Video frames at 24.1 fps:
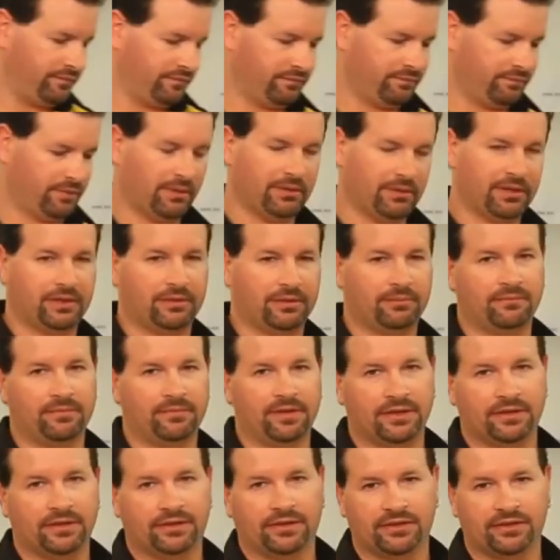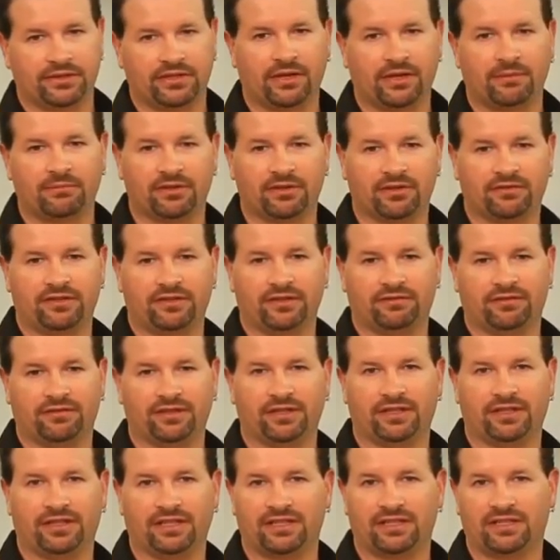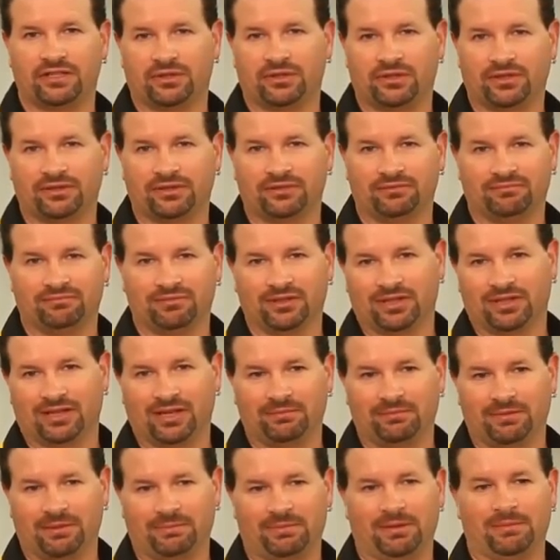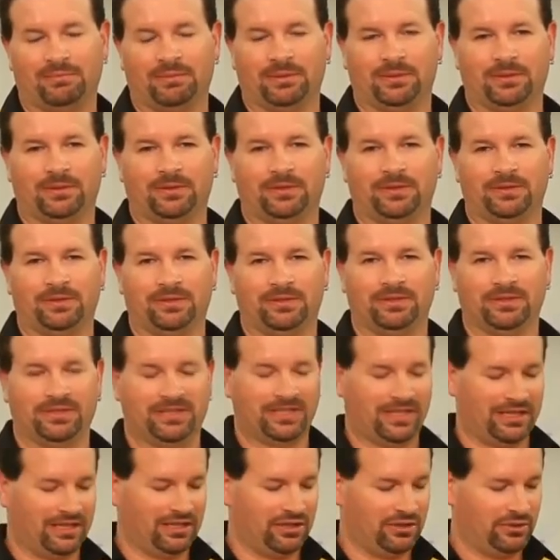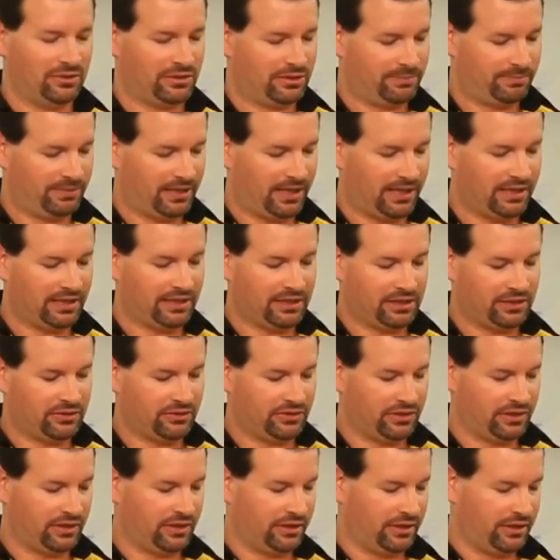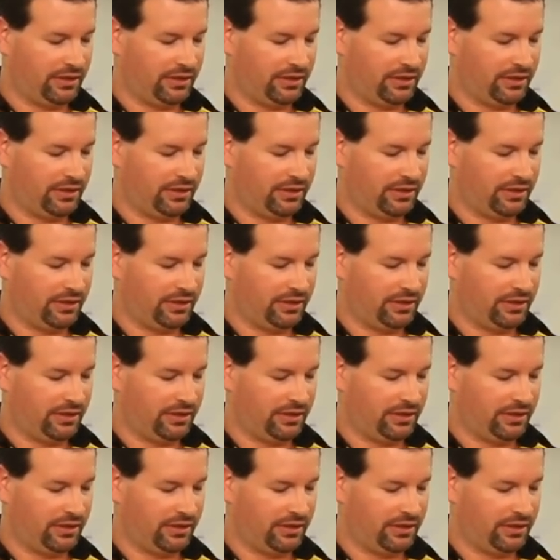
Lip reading: There's a number of different things you can look up that people will say to use, but I like using